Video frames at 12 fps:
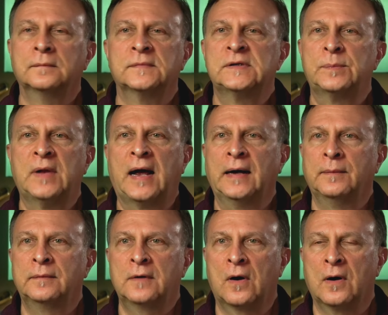
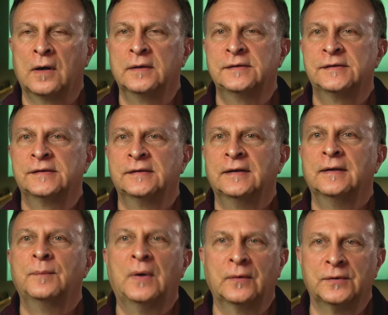supplied cards,
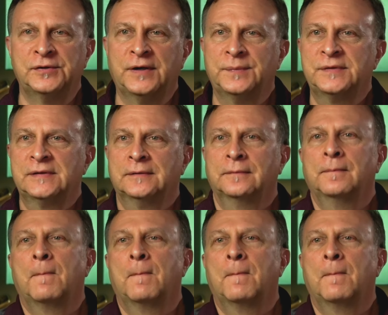poker chips.